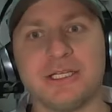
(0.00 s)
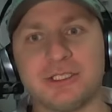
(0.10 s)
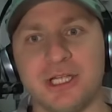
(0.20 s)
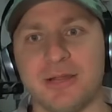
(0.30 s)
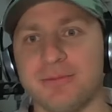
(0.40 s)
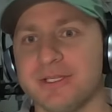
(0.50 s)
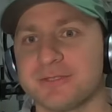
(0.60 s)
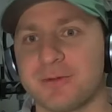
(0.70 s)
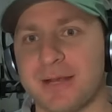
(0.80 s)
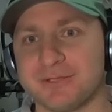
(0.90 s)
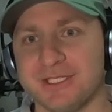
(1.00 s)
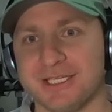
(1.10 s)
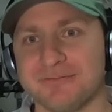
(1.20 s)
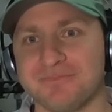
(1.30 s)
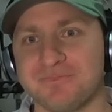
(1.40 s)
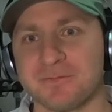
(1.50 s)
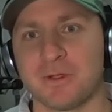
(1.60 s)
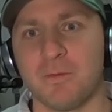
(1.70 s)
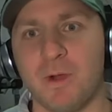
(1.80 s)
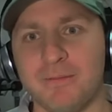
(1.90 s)
shape, this Rhapsody.
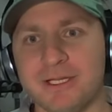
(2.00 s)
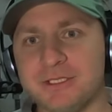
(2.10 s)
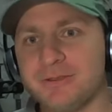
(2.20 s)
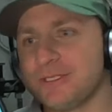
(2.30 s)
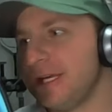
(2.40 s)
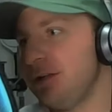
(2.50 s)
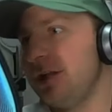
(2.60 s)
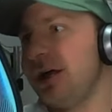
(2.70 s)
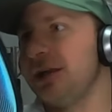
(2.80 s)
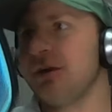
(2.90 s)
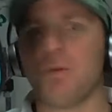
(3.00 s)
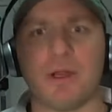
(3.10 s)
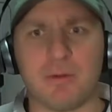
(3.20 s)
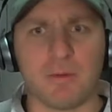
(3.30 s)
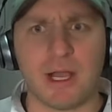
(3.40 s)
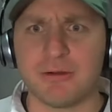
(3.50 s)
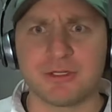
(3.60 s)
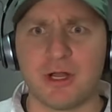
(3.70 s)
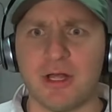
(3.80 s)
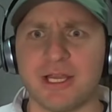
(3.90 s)
What made you settle on what I would
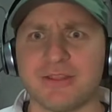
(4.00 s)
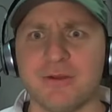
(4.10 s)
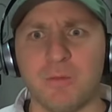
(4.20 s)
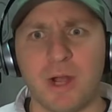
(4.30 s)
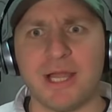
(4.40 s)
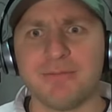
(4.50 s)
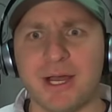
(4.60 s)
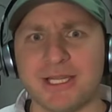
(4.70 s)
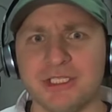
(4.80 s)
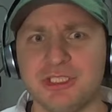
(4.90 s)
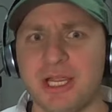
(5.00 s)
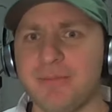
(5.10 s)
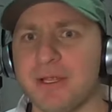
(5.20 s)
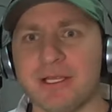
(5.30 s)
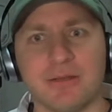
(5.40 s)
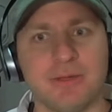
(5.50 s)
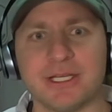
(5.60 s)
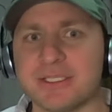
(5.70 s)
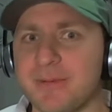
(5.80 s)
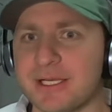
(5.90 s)
call like the wide body shape? And can we
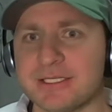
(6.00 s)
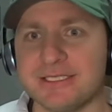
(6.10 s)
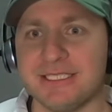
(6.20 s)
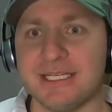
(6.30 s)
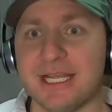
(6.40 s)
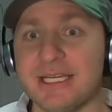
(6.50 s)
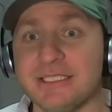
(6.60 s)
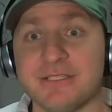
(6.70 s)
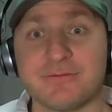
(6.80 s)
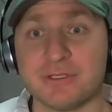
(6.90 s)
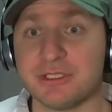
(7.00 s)
expect to see any different